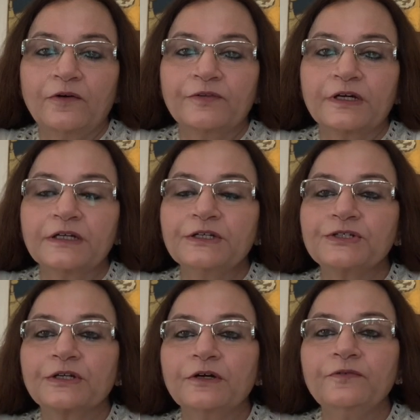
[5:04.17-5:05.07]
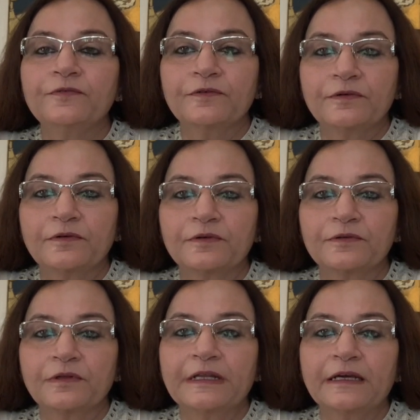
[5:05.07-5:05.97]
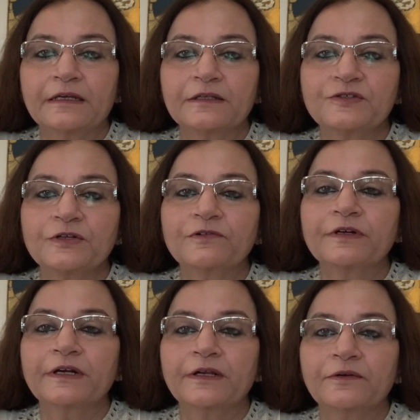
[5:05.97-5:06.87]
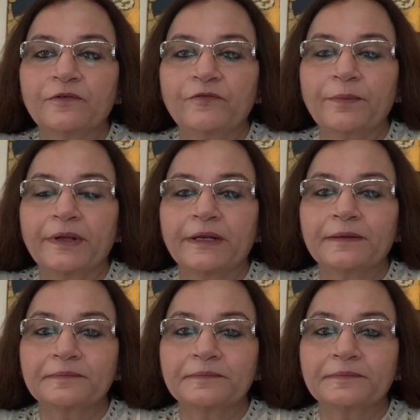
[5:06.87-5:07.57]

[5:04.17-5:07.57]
the condition of children and women